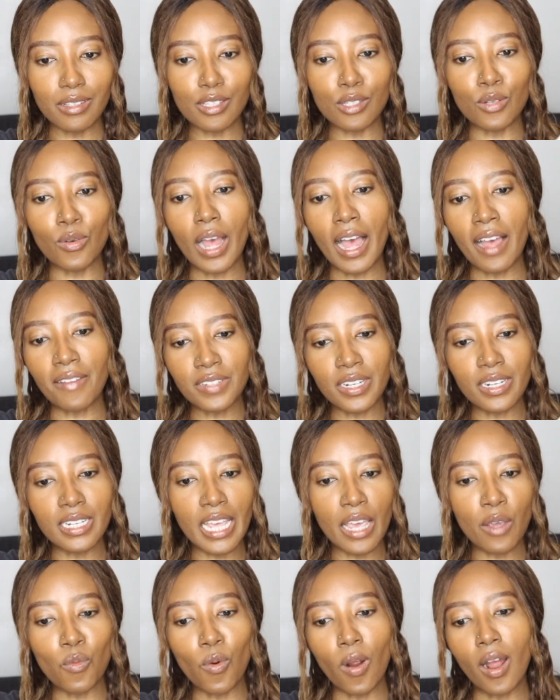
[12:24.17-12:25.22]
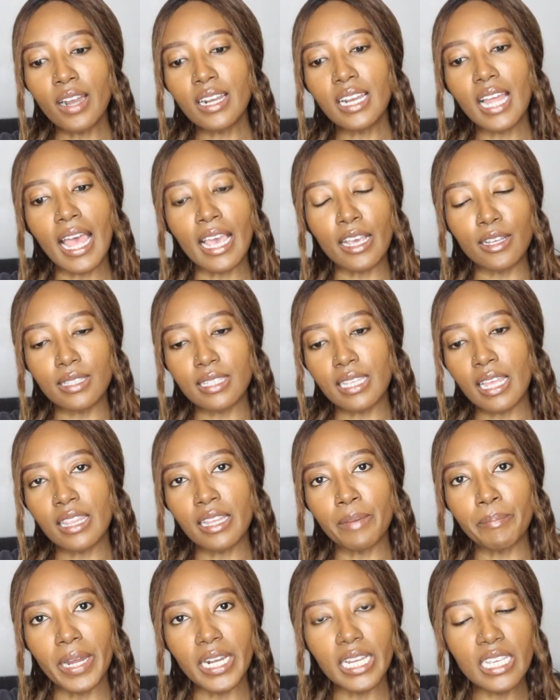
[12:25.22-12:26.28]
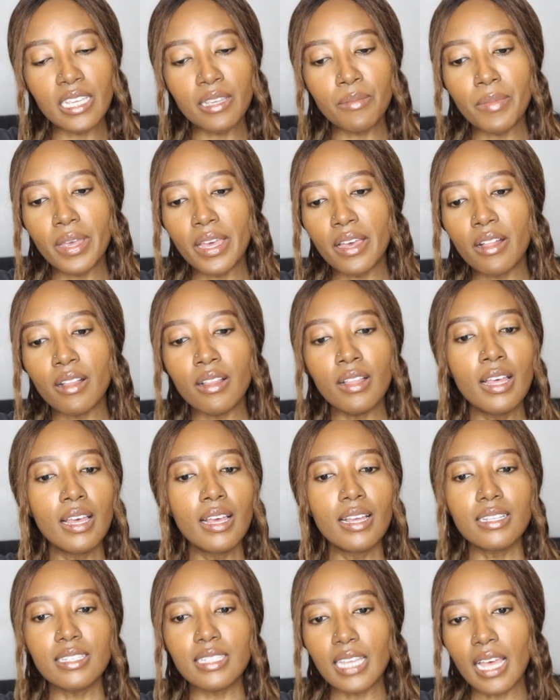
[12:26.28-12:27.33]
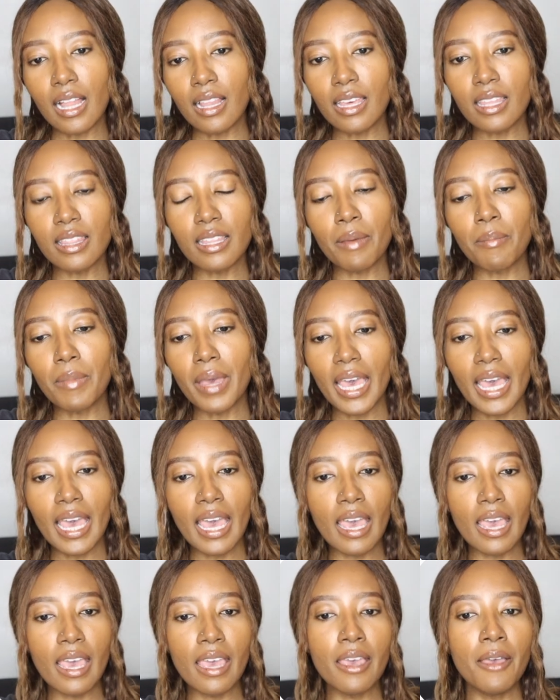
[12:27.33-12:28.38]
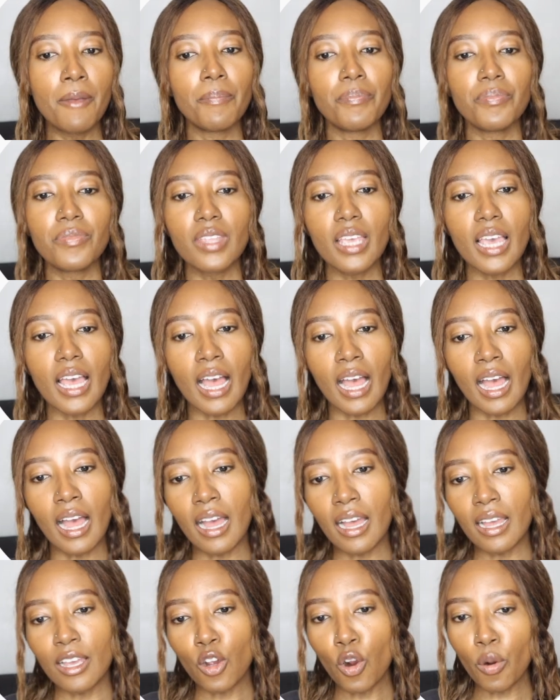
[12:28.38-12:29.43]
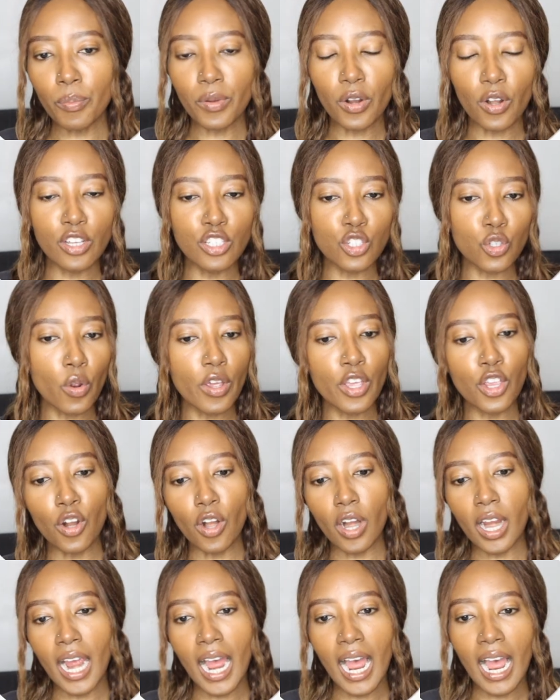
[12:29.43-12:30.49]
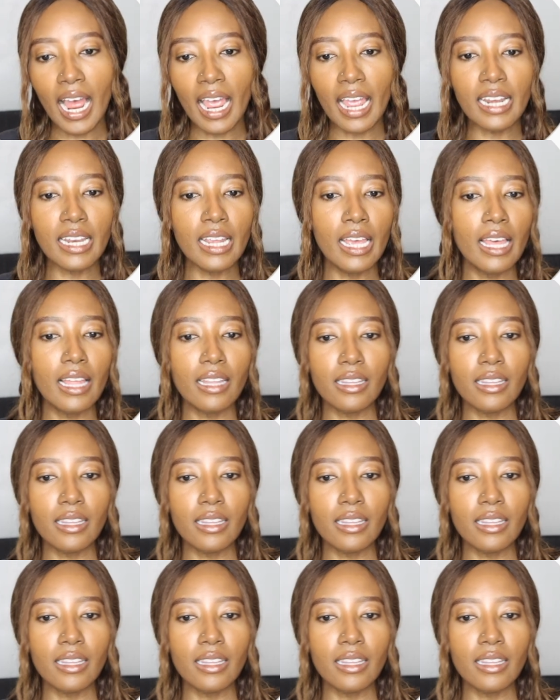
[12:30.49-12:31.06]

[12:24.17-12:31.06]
So after day 1, I could send them an email telling them, hey, I hope you're enjoying your guide.